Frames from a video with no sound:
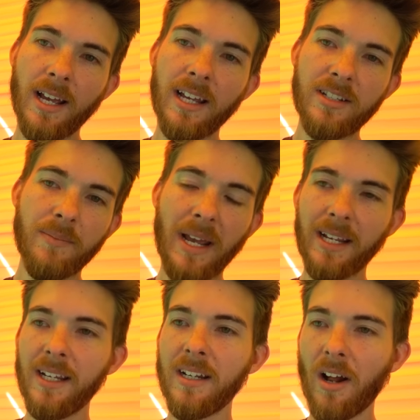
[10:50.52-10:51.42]
into
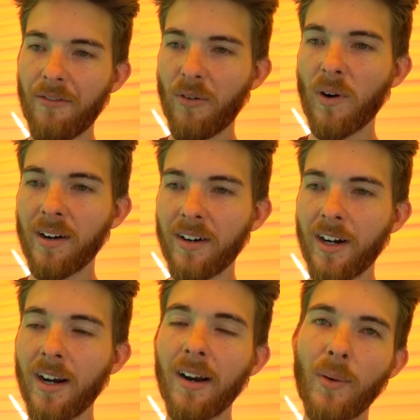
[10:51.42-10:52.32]
making a fort
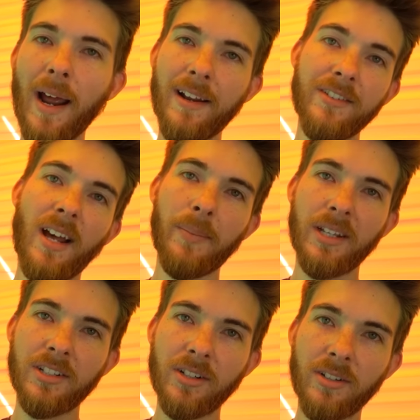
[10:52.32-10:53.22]
right on top of
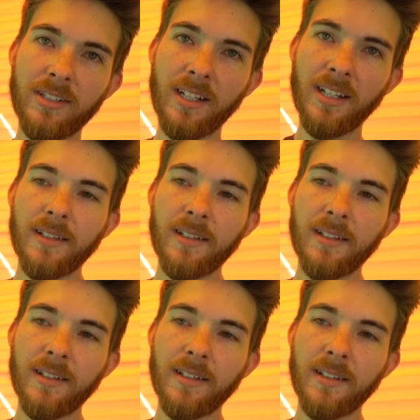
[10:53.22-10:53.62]
the jacuzzi.